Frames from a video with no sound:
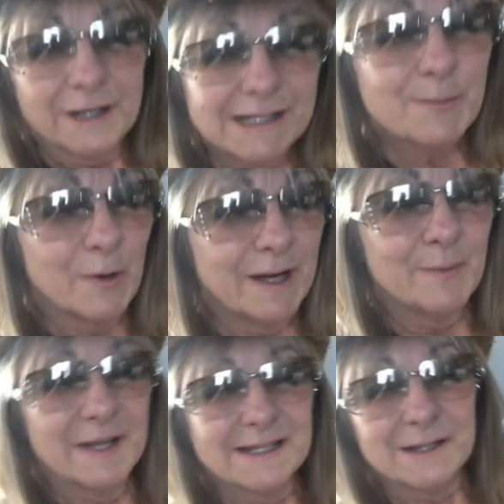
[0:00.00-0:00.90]
He's pretty
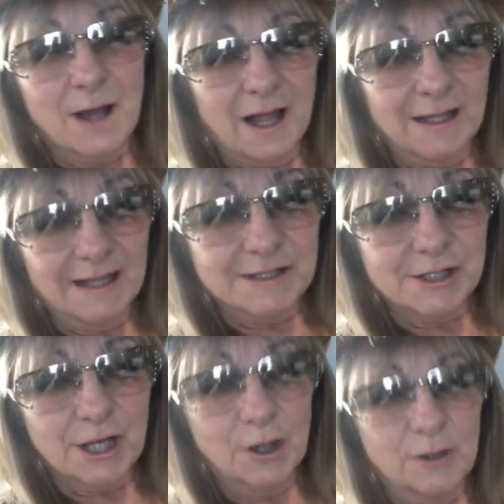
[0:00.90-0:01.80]
busy. I'll let
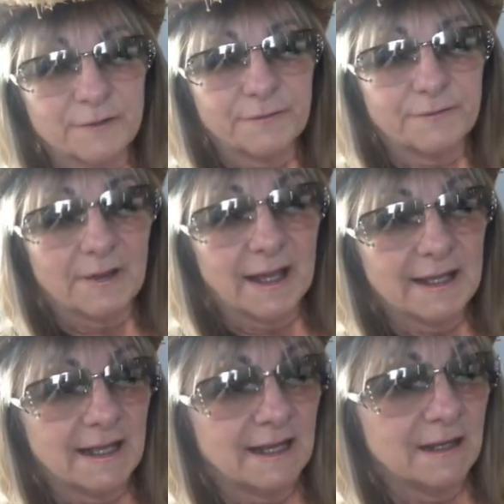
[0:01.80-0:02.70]
you know if I
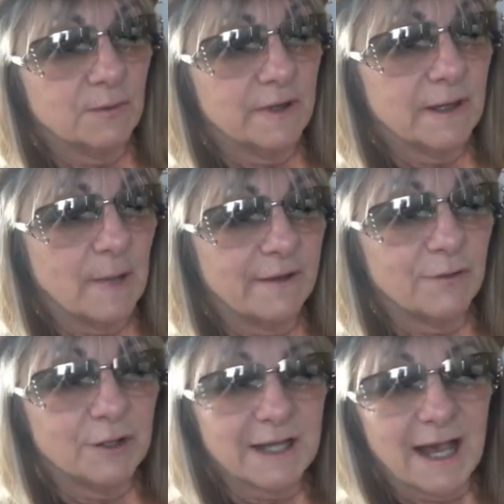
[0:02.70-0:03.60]
get in with him. I've
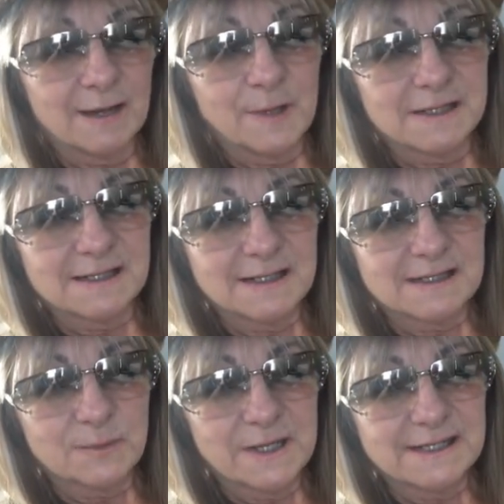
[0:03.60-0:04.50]
only got about
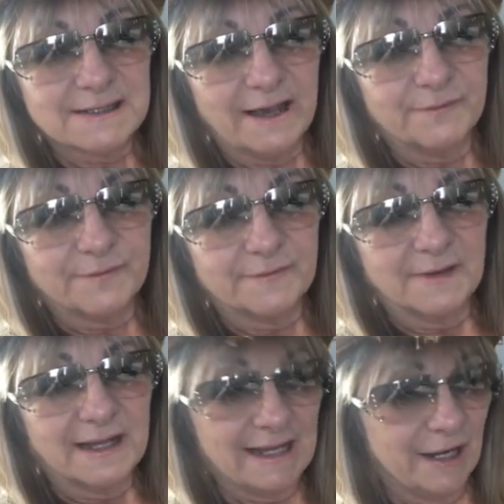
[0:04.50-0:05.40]
6 weeks left
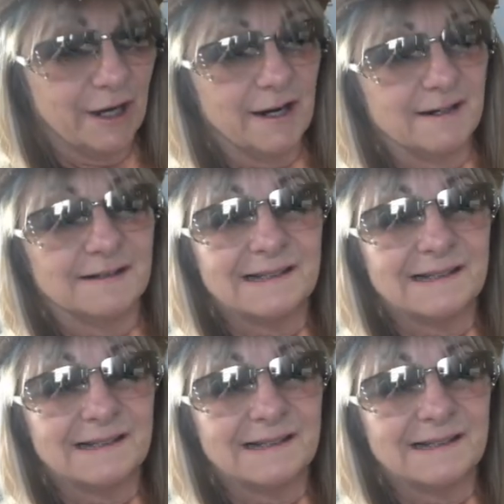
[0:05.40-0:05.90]
here,